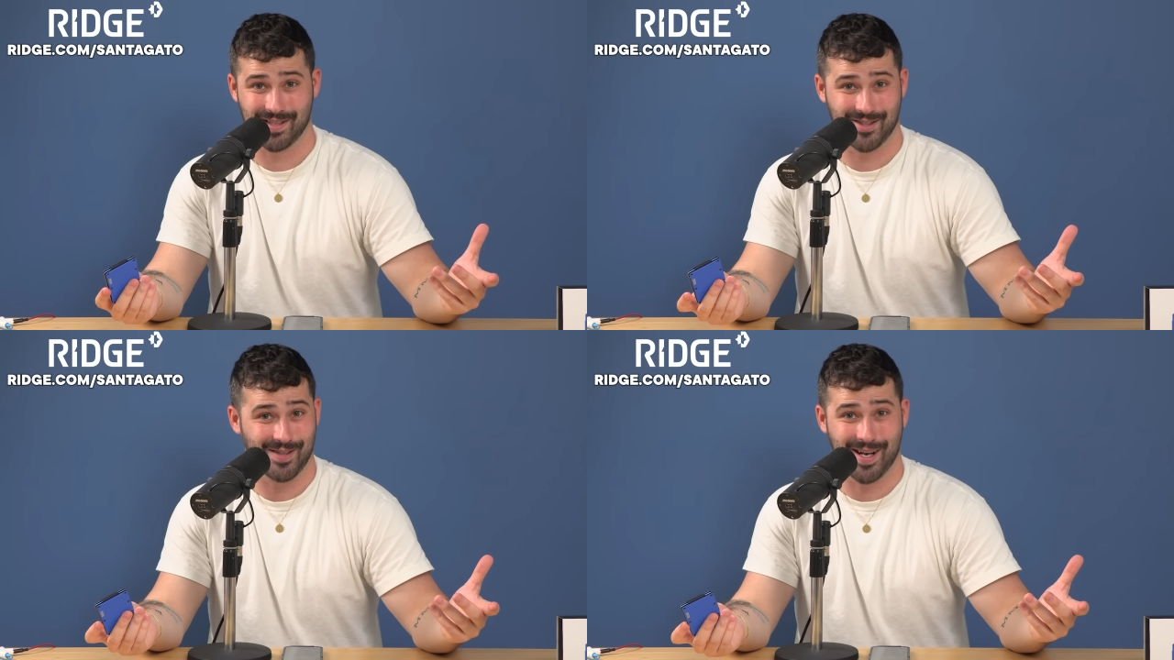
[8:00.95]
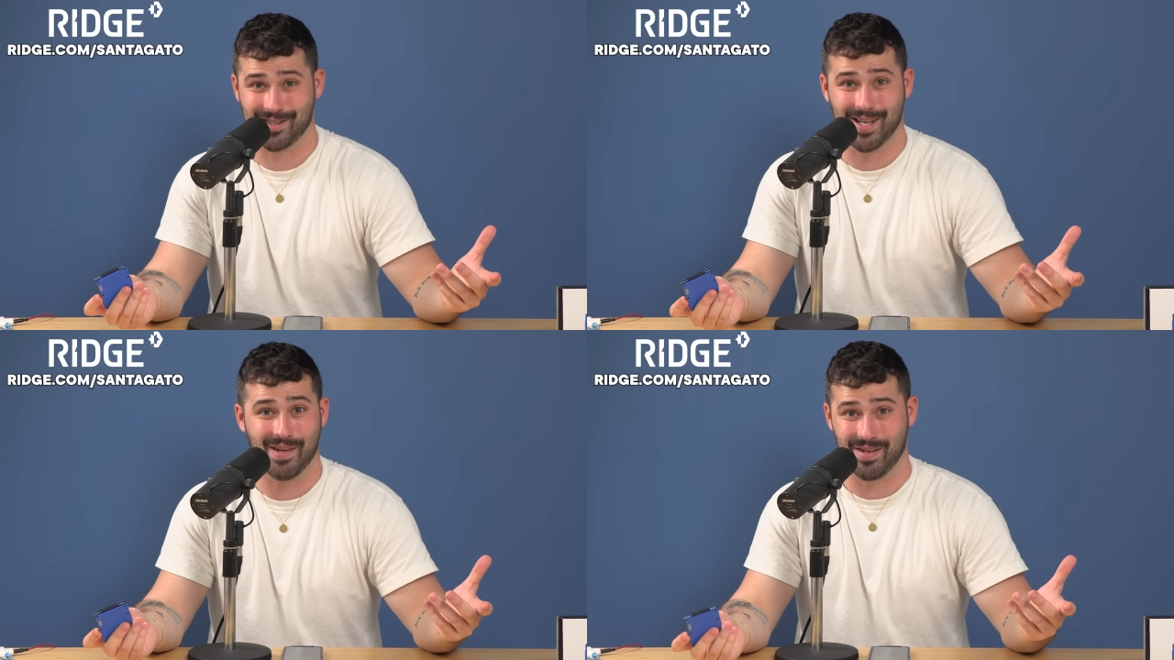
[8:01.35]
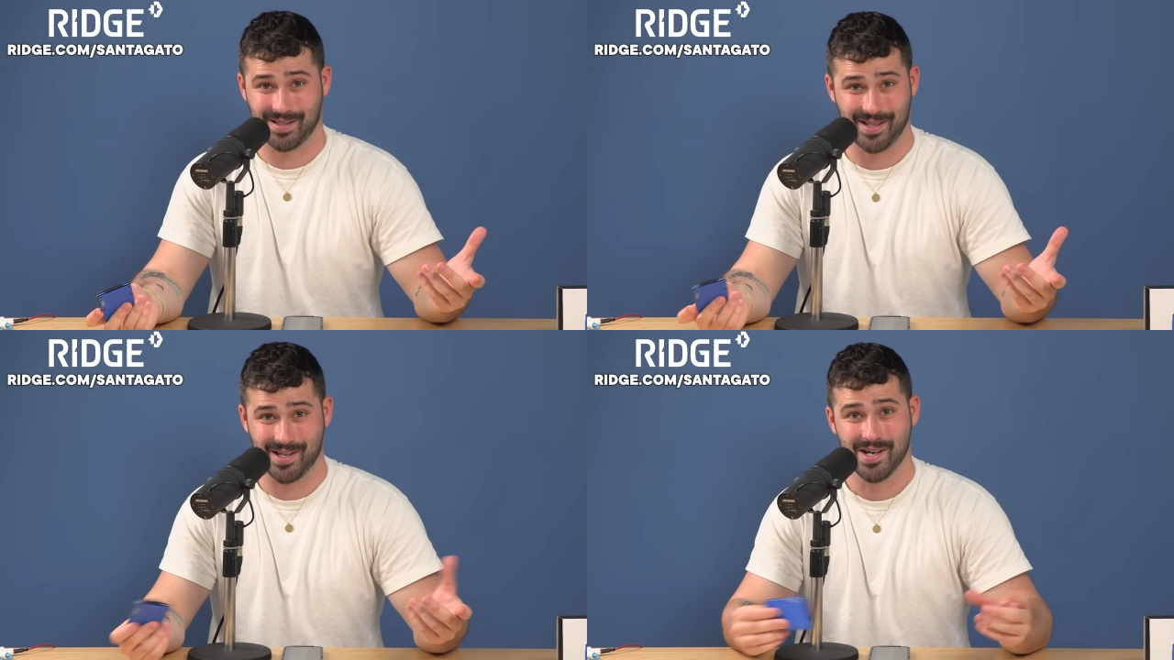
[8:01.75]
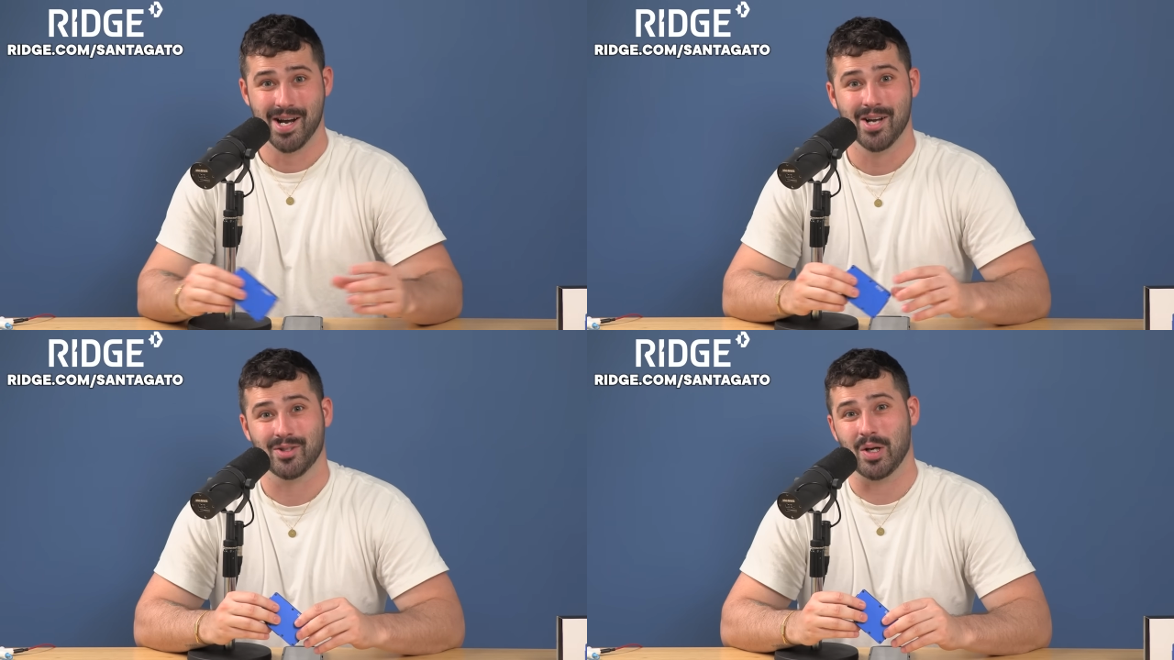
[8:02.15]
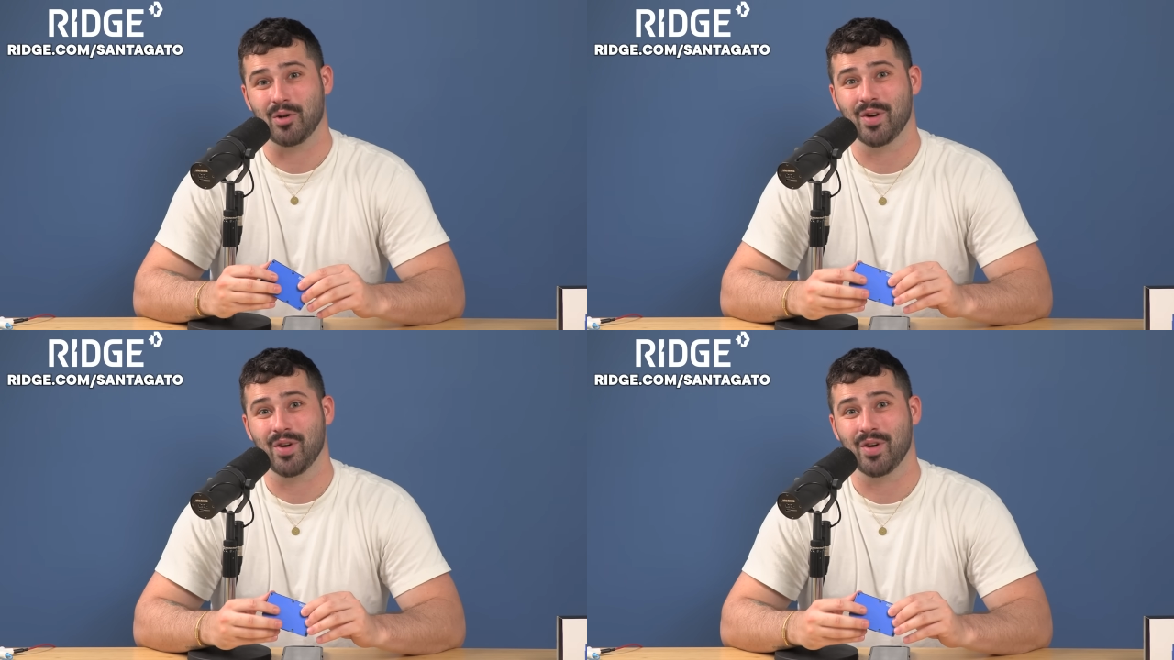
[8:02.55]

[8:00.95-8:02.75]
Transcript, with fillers: There's a lot of savings here. So go to